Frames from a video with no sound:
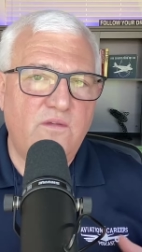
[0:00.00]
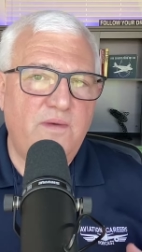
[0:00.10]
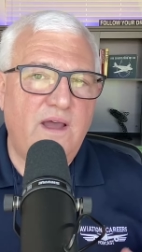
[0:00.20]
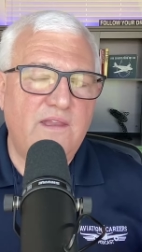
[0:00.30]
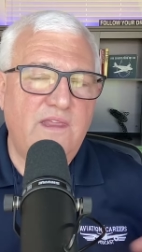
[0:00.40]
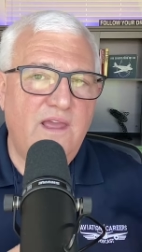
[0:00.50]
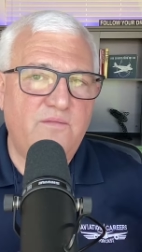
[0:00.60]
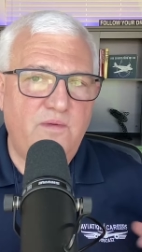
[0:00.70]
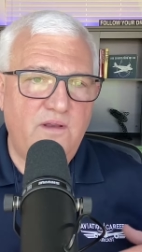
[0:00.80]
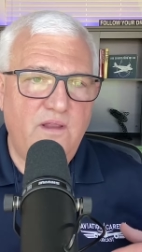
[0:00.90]
a
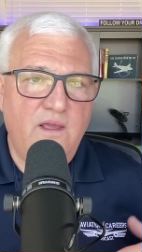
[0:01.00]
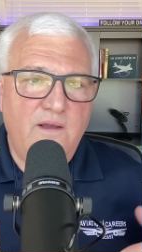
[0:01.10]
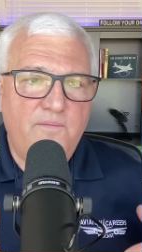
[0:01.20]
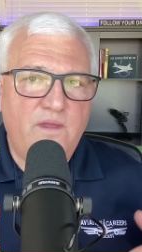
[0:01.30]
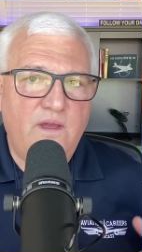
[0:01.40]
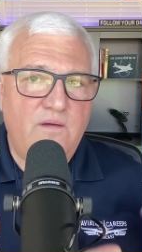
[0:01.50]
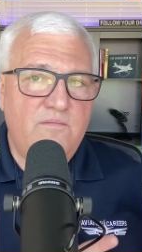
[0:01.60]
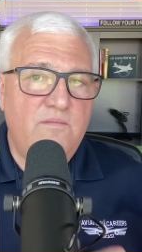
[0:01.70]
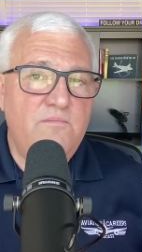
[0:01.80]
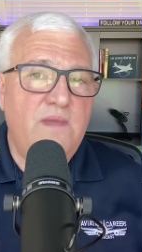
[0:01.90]
podcast, but
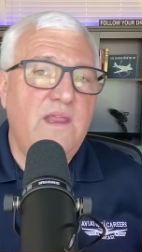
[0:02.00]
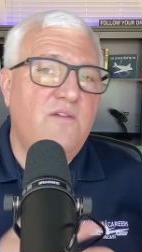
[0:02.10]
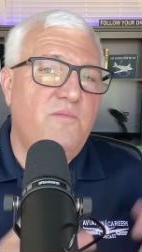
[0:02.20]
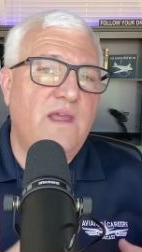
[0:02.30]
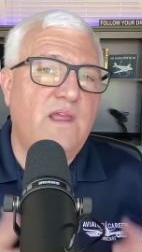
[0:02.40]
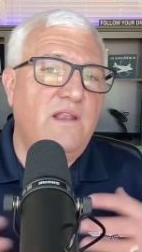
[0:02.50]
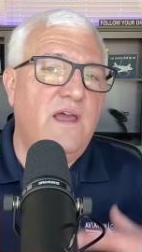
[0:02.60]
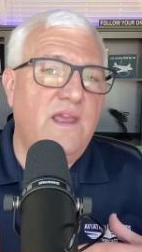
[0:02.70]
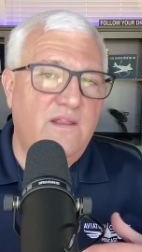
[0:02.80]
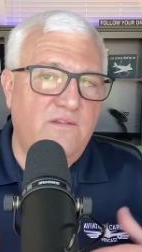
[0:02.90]
many of my
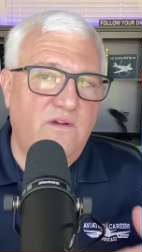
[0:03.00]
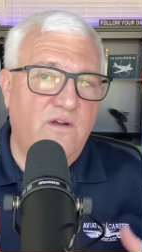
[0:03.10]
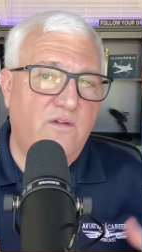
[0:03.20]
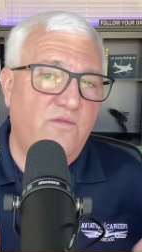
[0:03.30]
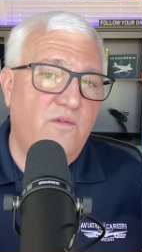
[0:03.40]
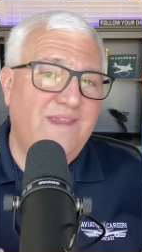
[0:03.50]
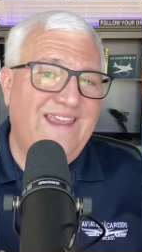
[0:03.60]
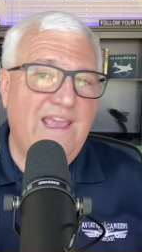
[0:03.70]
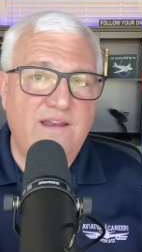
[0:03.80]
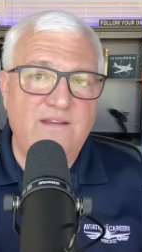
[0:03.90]
clients are from
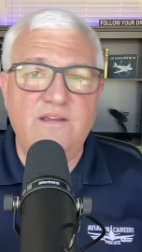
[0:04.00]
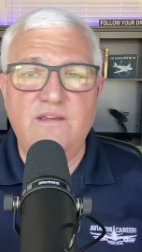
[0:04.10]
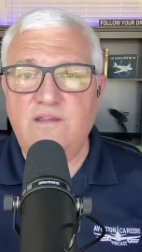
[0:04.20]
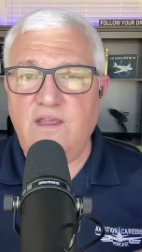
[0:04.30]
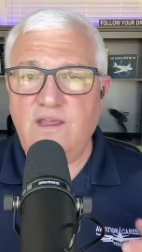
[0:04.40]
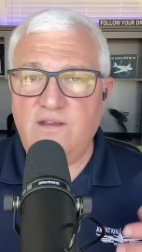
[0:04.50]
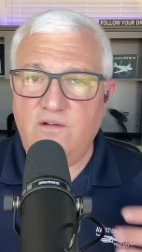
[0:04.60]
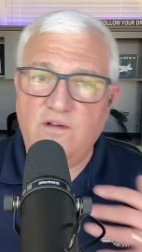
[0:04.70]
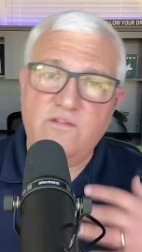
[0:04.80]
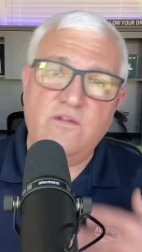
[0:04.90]
Canada and
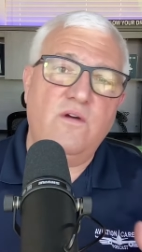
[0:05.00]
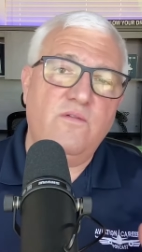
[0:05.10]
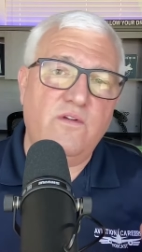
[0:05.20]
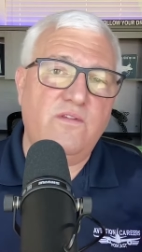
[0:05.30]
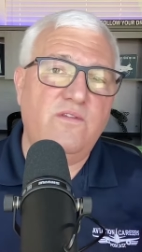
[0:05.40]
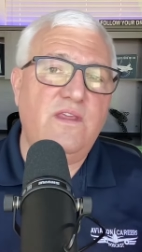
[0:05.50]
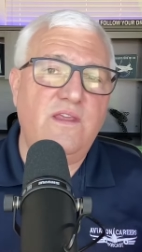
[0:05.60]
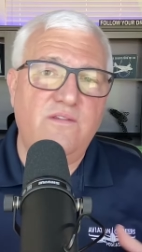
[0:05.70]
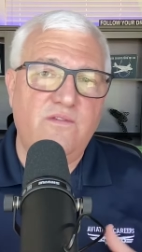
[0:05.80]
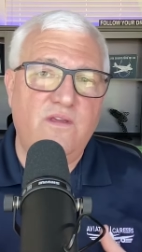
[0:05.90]
also
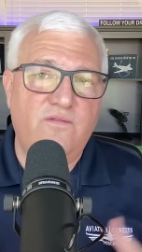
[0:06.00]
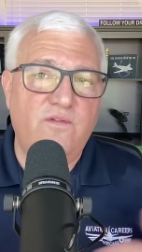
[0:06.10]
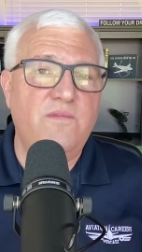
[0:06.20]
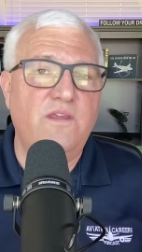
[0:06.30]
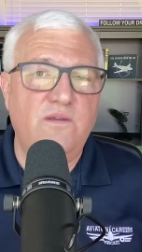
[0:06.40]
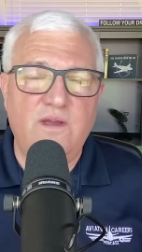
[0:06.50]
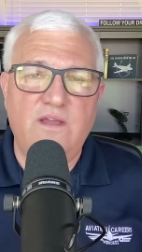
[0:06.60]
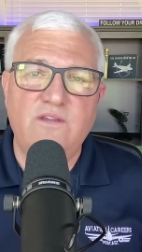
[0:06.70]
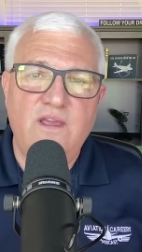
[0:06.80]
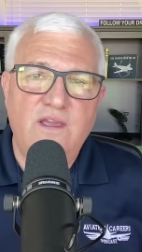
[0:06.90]
overseas from the U.S.